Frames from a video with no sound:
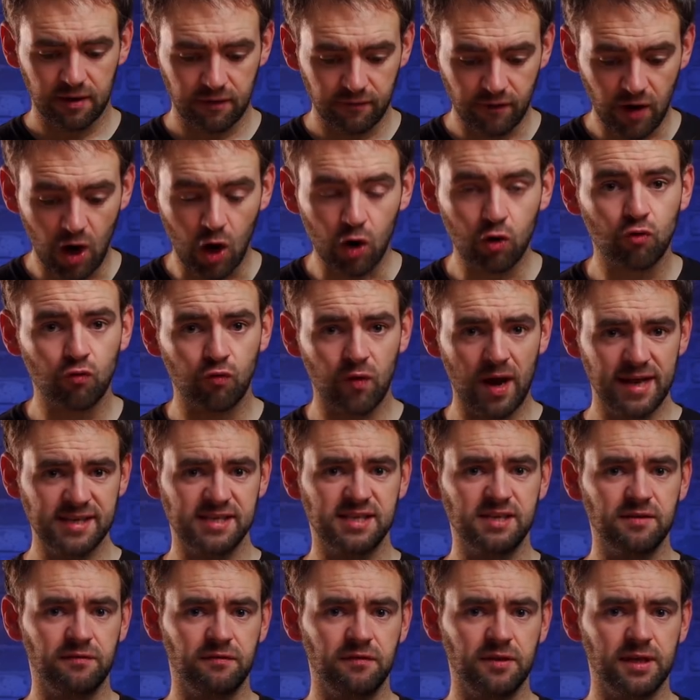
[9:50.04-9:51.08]
kind of
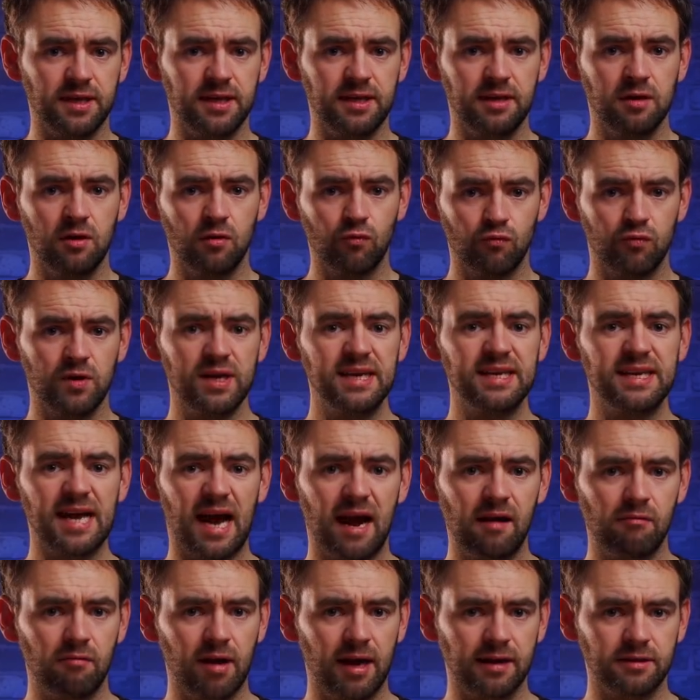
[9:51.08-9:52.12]
aggressively
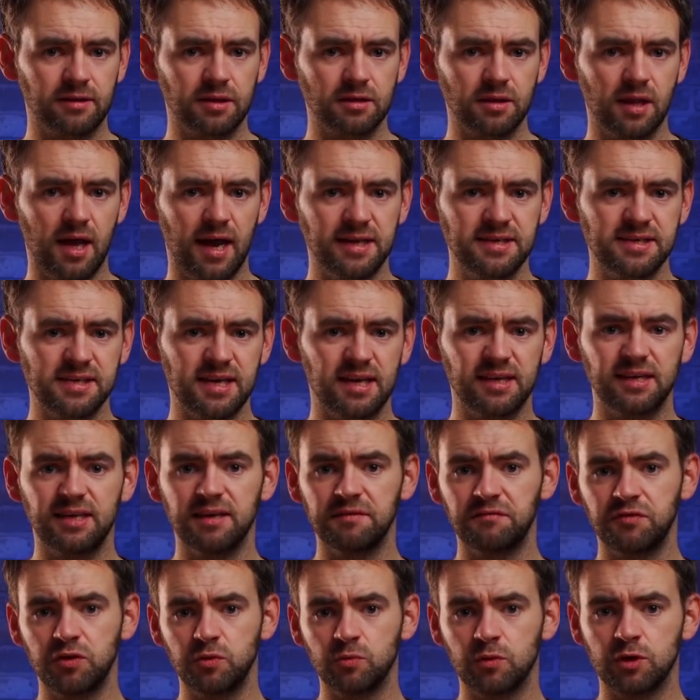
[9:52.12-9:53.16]
redirect the light and
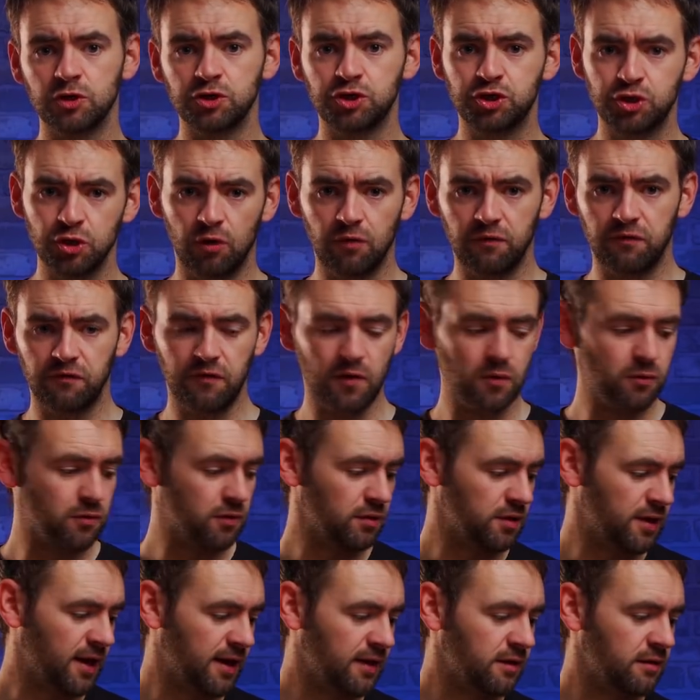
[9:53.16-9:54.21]
give you a short
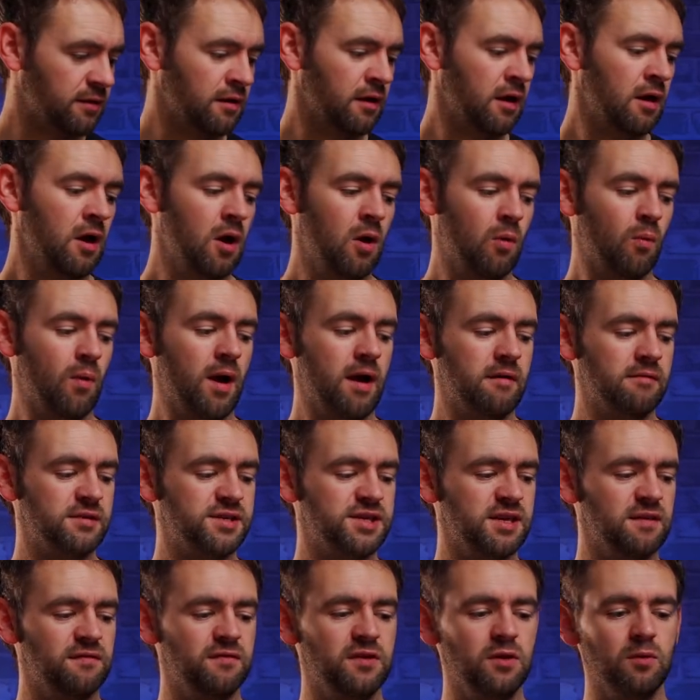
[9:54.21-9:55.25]
focal length,
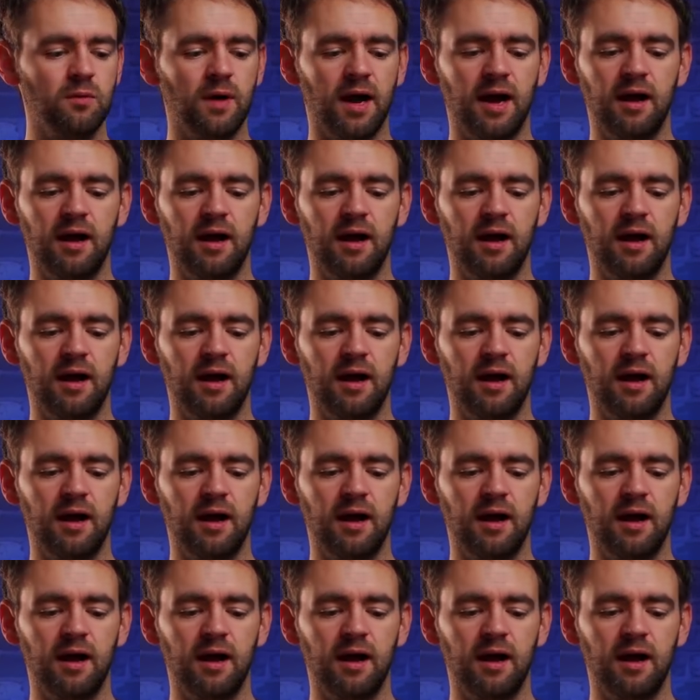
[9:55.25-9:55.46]
Whereas if you